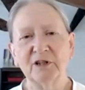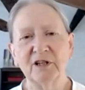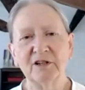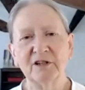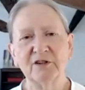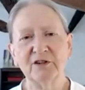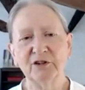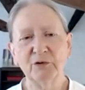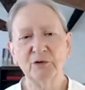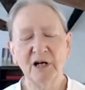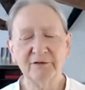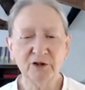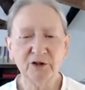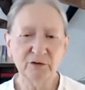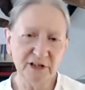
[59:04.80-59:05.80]
You
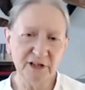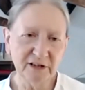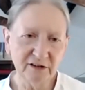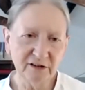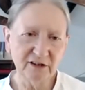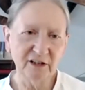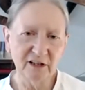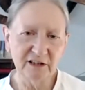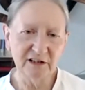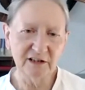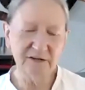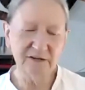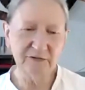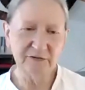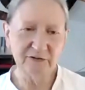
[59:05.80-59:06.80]
have your inner
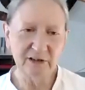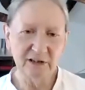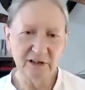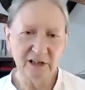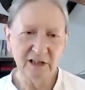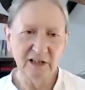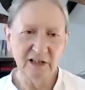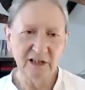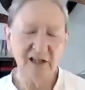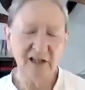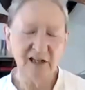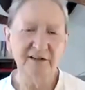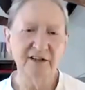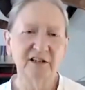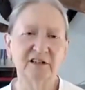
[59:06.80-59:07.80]
life,
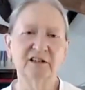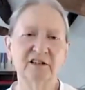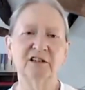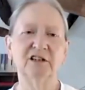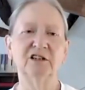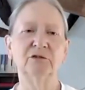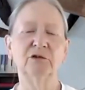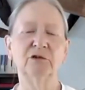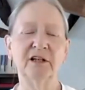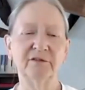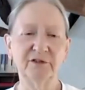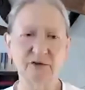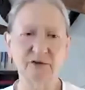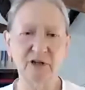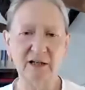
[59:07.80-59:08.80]
and then you have
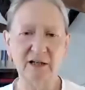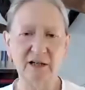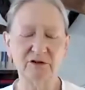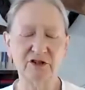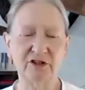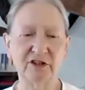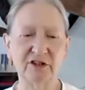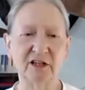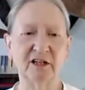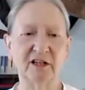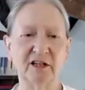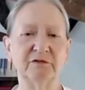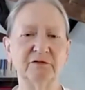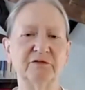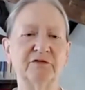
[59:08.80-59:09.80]
your outer
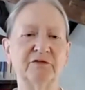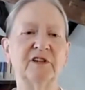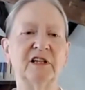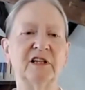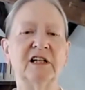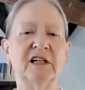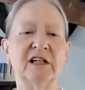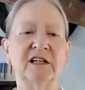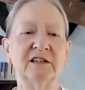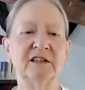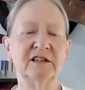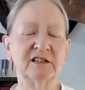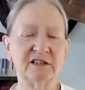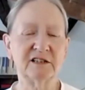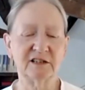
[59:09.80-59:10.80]
life.
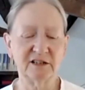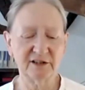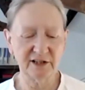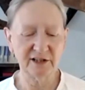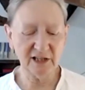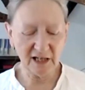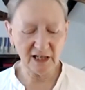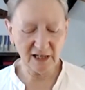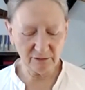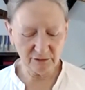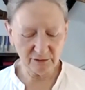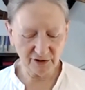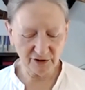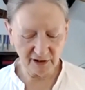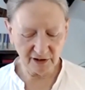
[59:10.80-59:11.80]
And the
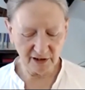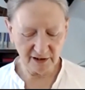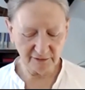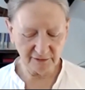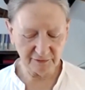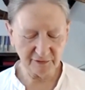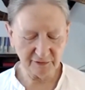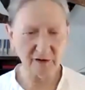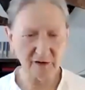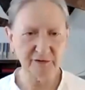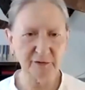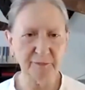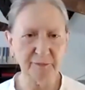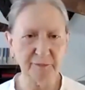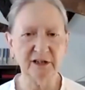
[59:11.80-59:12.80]
outer life of
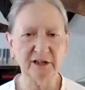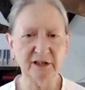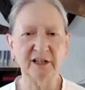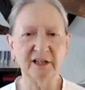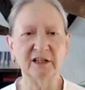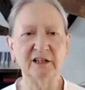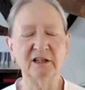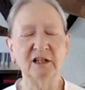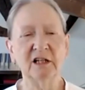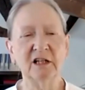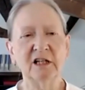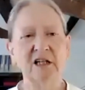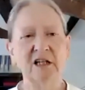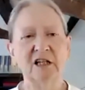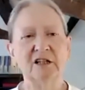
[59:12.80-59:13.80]
a BK,
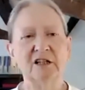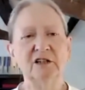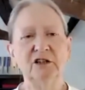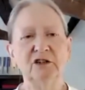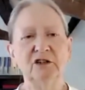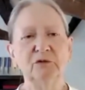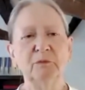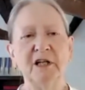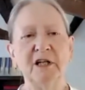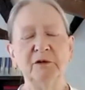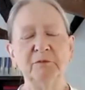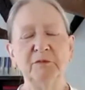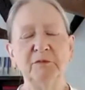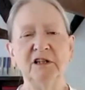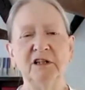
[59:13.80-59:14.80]
you may
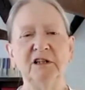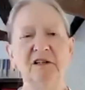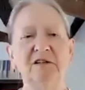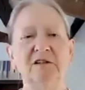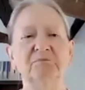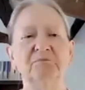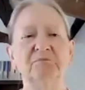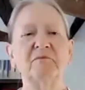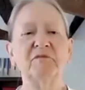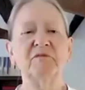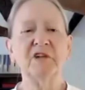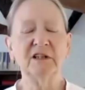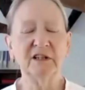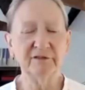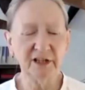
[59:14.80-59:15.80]
be
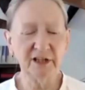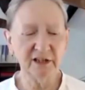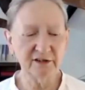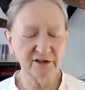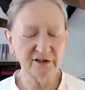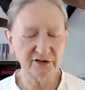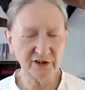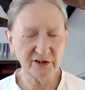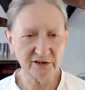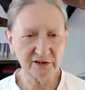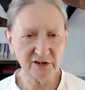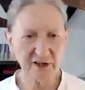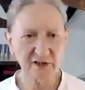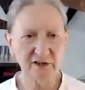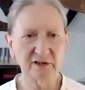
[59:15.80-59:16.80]
living in the
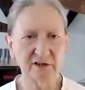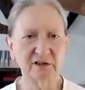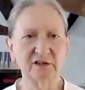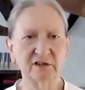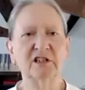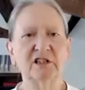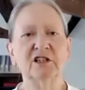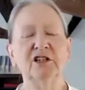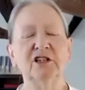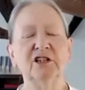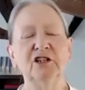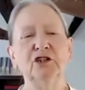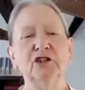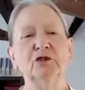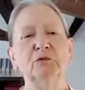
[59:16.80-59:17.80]
center,
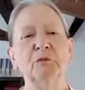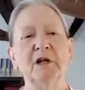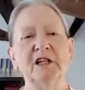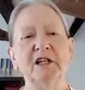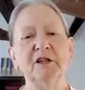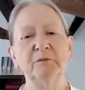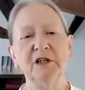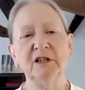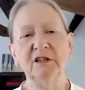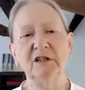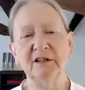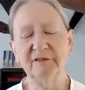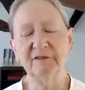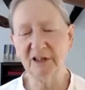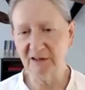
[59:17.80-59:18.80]
you may be
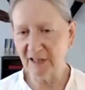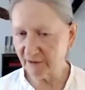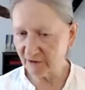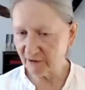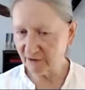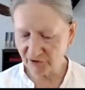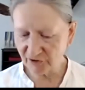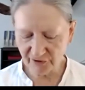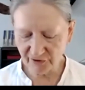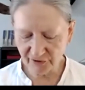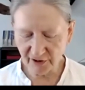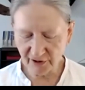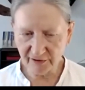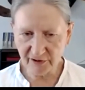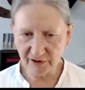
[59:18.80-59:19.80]
living next to the
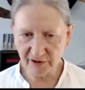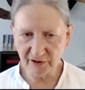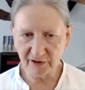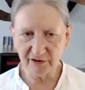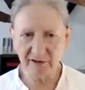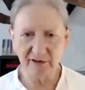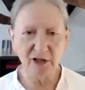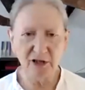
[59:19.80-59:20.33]
center,